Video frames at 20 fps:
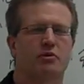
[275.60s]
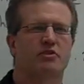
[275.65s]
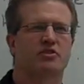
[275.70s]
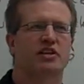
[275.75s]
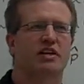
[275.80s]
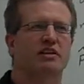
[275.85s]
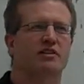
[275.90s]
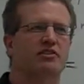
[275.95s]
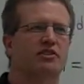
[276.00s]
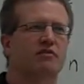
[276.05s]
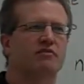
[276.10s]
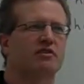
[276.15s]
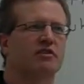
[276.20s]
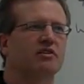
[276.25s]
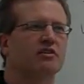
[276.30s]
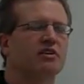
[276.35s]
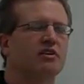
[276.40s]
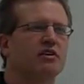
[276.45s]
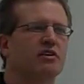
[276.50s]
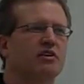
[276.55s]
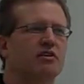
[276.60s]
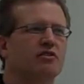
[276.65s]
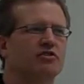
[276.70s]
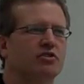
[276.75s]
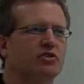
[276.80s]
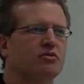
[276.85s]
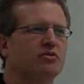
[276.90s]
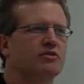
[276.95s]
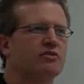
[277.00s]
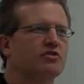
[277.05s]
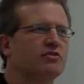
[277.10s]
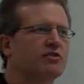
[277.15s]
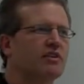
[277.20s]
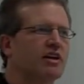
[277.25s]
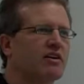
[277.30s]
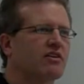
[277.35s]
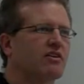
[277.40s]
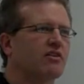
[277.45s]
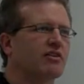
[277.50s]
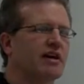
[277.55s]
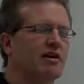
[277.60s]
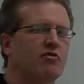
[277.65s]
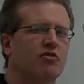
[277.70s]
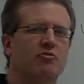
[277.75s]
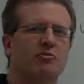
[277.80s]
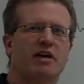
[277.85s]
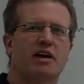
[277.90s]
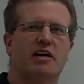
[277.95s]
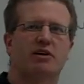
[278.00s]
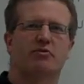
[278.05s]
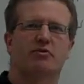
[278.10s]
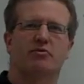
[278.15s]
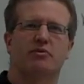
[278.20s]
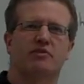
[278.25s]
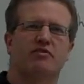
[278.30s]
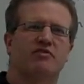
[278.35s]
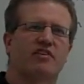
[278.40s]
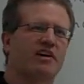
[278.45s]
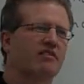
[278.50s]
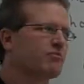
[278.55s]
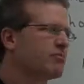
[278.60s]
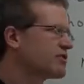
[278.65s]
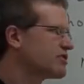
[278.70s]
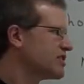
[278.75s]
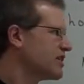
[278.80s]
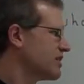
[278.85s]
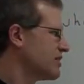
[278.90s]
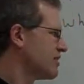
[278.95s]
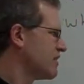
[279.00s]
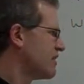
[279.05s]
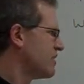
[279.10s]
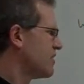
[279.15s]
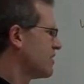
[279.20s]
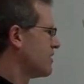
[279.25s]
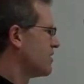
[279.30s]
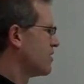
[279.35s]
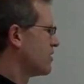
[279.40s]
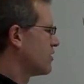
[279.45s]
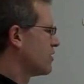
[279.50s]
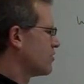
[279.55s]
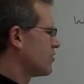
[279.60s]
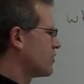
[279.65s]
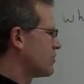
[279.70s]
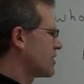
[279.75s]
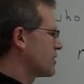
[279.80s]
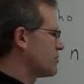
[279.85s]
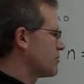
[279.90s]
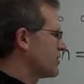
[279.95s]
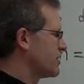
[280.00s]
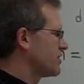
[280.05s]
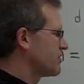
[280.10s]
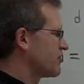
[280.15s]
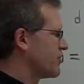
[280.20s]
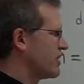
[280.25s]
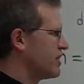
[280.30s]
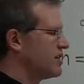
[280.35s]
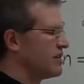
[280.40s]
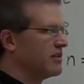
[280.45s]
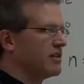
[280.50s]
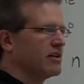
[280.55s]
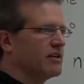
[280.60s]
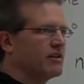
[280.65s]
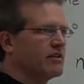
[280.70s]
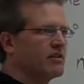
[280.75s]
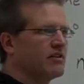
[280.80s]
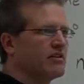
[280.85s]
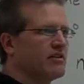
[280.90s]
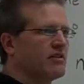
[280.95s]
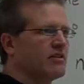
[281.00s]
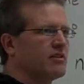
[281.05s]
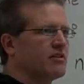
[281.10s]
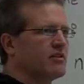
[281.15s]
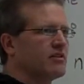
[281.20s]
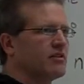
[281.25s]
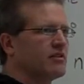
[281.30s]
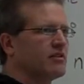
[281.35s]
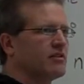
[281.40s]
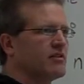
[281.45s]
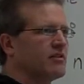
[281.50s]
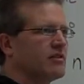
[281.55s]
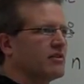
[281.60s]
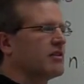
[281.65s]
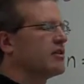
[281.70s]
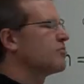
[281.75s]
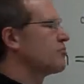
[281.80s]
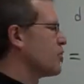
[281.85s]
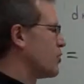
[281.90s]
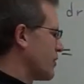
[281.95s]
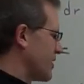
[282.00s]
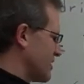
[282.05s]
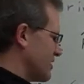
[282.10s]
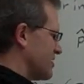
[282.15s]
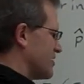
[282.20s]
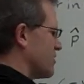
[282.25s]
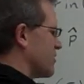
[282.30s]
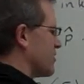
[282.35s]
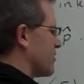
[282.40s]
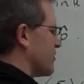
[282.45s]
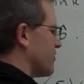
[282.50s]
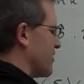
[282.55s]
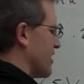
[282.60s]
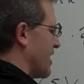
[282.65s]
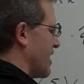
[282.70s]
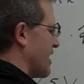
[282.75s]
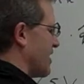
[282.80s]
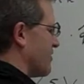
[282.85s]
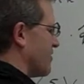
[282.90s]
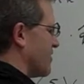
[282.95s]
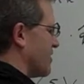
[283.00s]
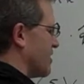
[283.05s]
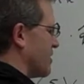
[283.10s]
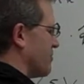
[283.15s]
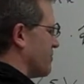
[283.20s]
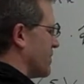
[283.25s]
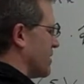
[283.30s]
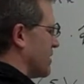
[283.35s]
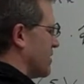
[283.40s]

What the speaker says: percentage of the students use alcohol, and I want to be accurate within 5%. What would I put here for E then? 0.05. Yep.